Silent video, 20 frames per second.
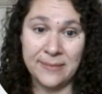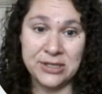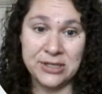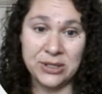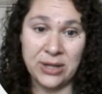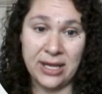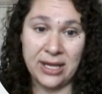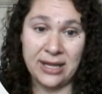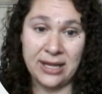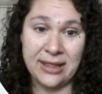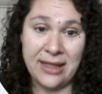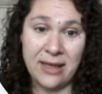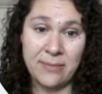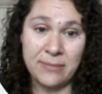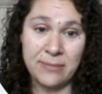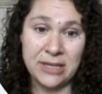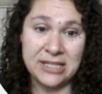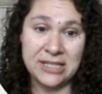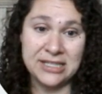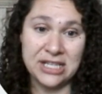So then
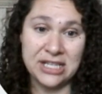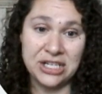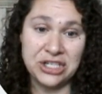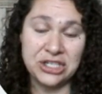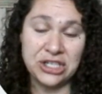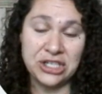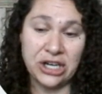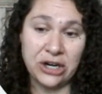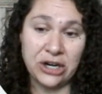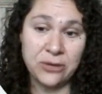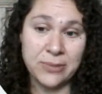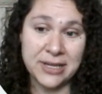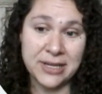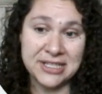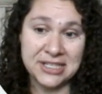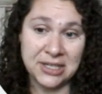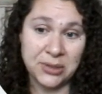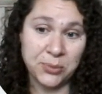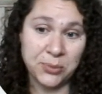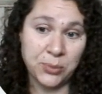that means the share
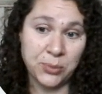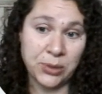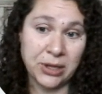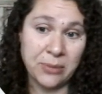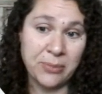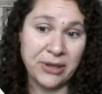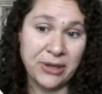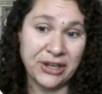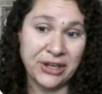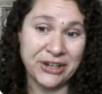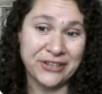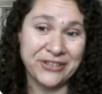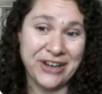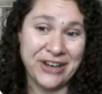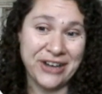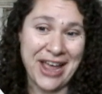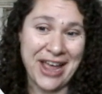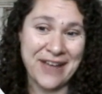button will appear for